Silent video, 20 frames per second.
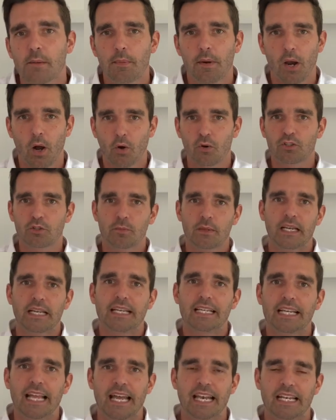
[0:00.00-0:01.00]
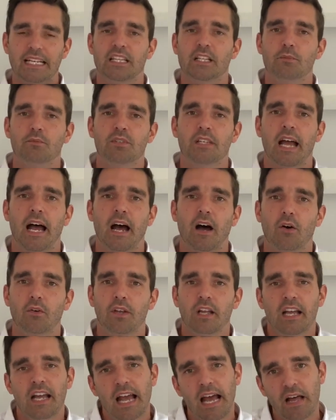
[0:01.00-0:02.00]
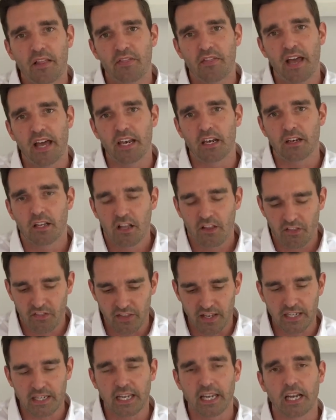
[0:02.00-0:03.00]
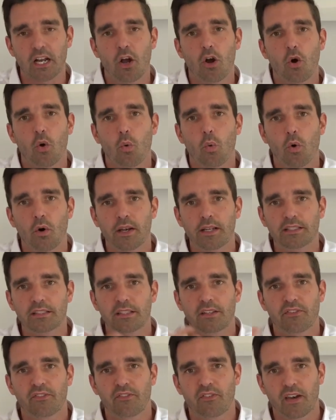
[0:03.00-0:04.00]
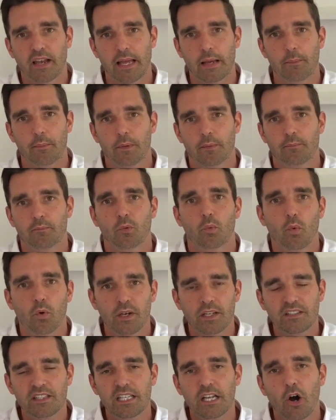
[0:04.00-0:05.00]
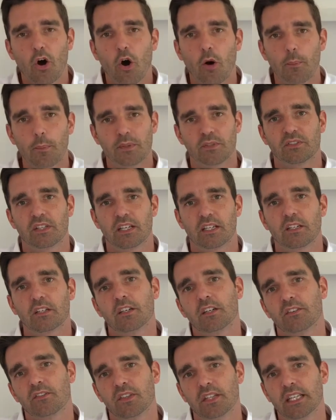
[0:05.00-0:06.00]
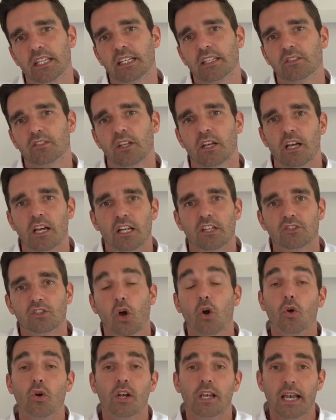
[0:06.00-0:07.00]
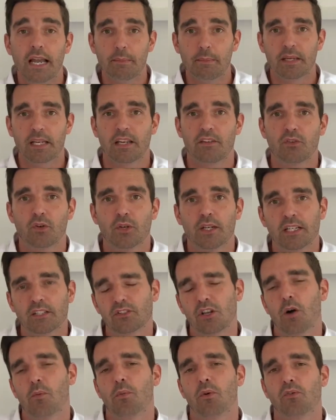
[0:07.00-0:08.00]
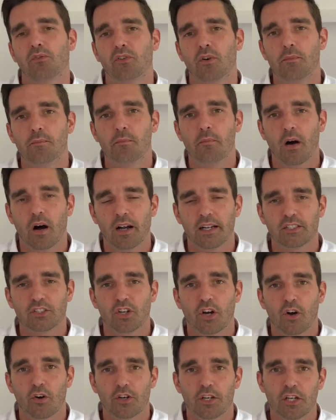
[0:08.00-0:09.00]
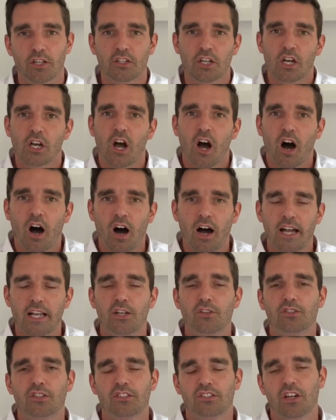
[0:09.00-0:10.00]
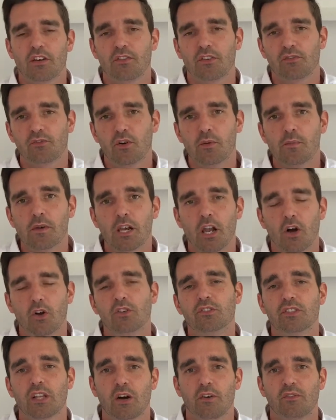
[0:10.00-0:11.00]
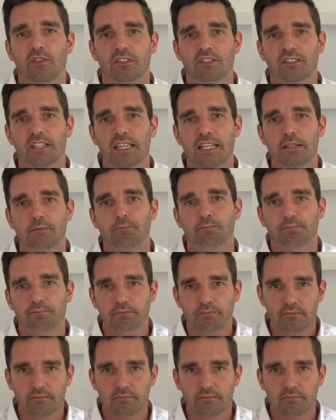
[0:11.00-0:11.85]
But ultimately getting them down and then thinking, what is the flip? What is the opposite of these? So let me give you an example from my childhood. I used to suffer from low self-esteem.